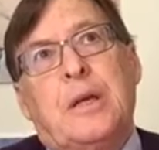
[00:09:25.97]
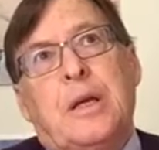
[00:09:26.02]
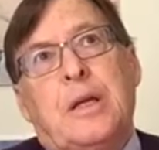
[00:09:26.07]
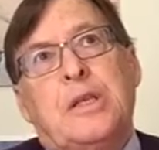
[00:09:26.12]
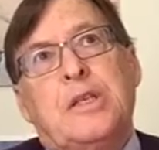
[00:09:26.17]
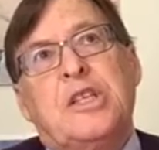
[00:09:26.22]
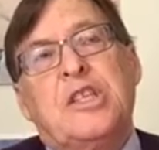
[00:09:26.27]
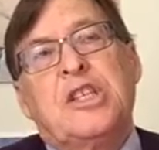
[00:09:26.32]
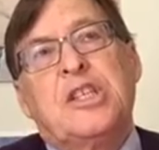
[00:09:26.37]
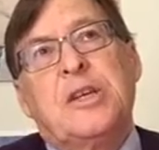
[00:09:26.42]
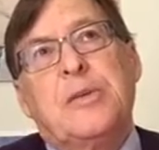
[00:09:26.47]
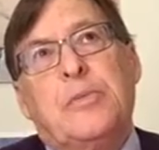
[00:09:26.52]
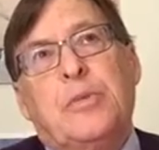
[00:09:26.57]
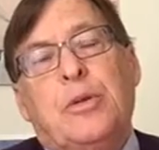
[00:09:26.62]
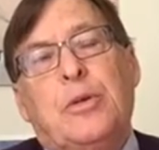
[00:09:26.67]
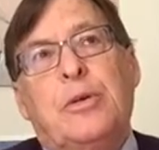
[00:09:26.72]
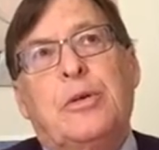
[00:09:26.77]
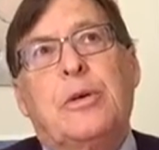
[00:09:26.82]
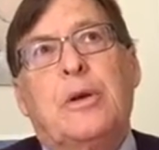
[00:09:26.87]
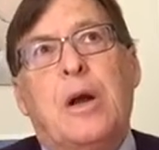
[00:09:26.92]
in
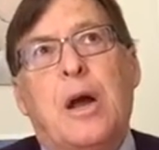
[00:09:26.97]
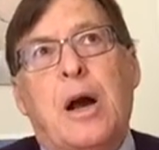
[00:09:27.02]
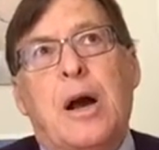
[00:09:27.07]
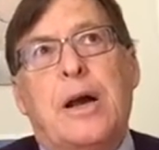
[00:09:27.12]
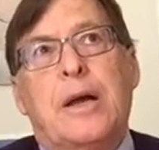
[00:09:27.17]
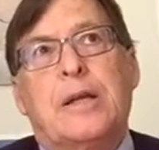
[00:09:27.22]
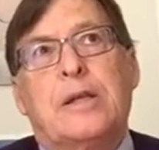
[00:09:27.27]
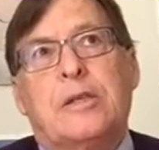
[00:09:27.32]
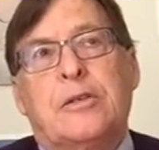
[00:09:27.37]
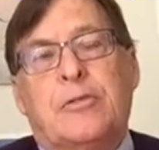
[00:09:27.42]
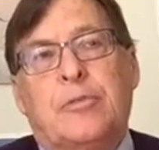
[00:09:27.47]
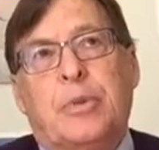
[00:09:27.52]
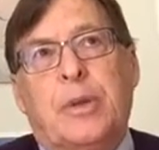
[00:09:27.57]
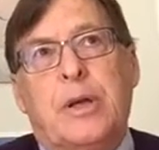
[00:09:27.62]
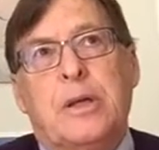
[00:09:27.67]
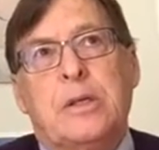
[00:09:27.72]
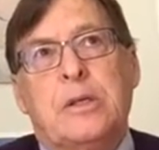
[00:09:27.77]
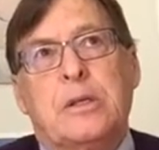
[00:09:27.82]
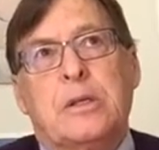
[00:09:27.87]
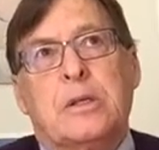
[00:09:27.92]
similar kinds of
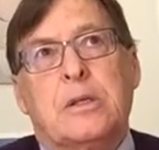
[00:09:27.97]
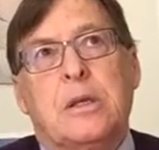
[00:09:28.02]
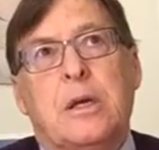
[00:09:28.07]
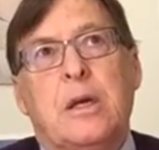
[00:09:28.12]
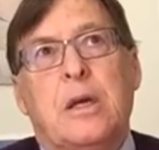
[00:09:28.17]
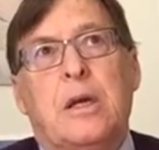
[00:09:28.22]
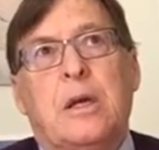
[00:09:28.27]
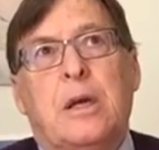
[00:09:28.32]
places.